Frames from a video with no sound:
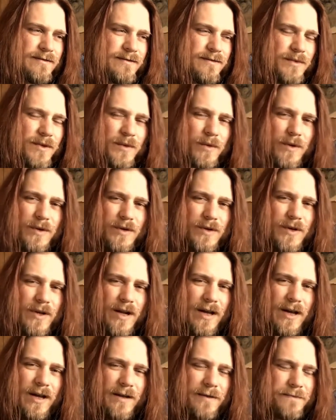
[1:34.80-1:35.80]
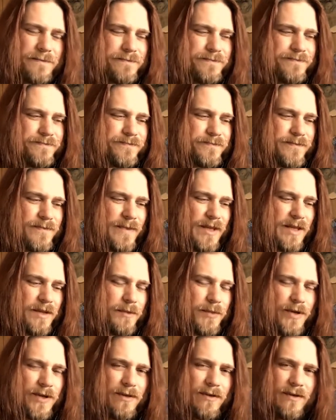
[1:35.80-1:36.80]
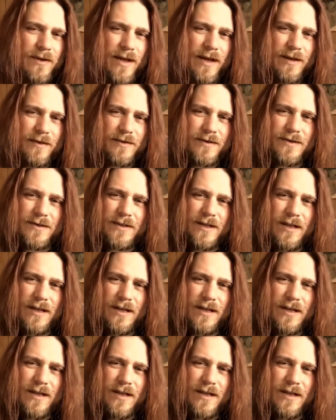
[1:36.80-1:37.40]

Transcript: With one good eye, he peered out